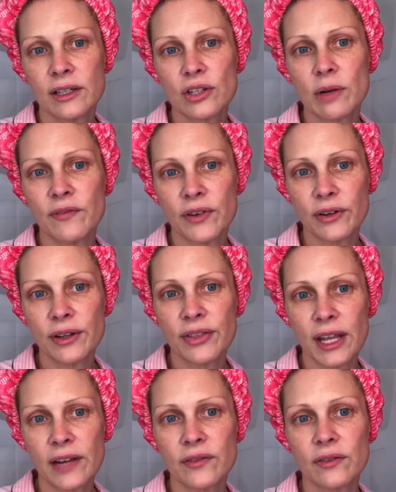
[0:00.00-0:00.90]
so I'm very
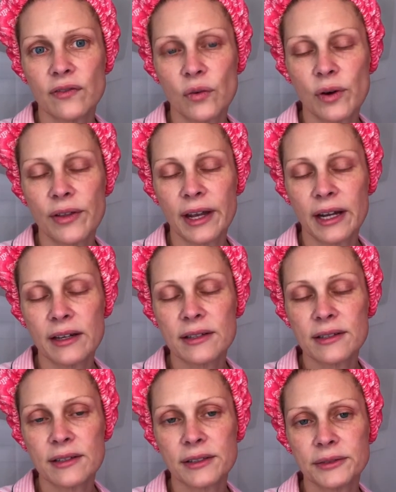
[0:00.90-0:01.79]
thankful for
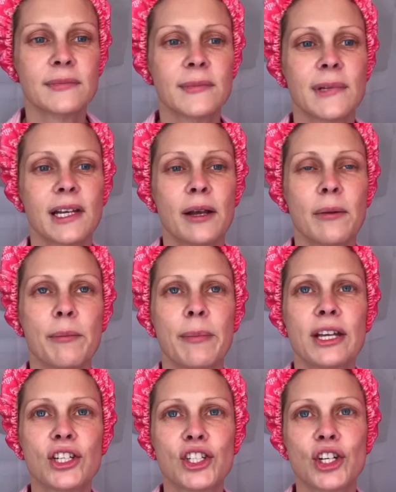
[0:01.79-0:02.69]
that.
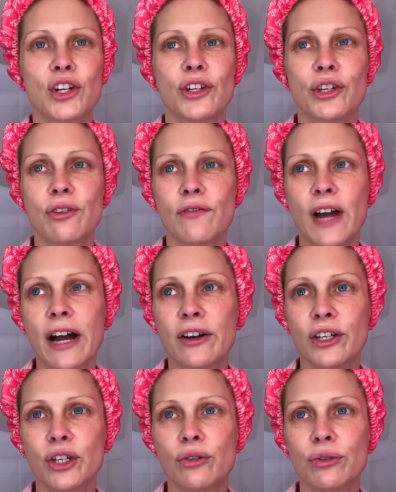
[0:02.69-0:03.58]
Make sure you
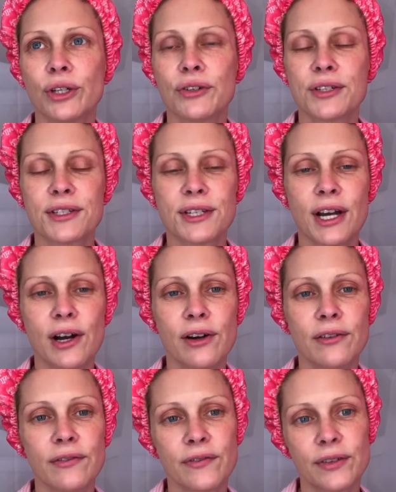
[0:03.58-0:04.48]
value
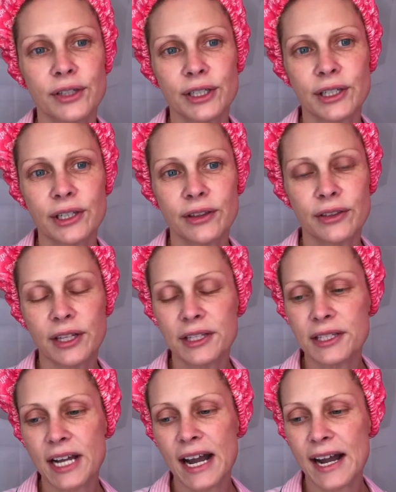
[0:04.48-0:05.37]
yourself,
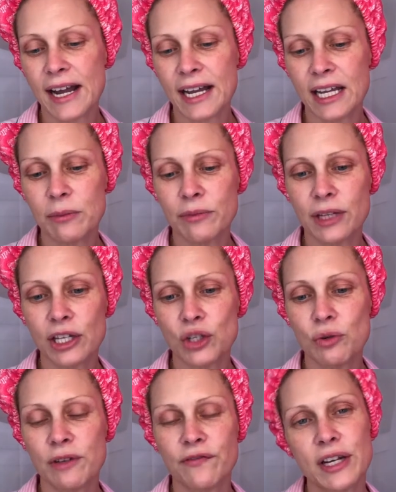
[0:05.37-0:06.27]
the time that
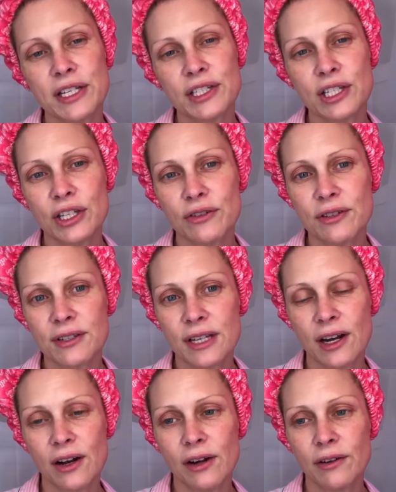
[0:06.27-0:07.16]
you invest in
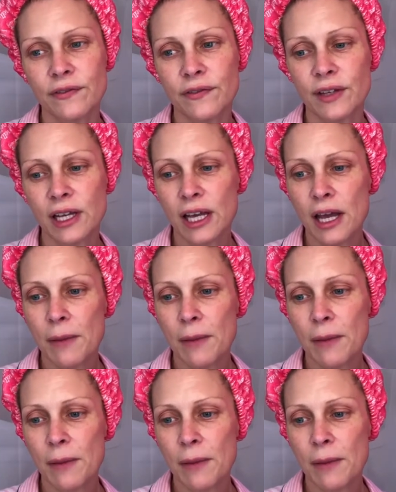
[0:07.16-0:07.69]
yourself.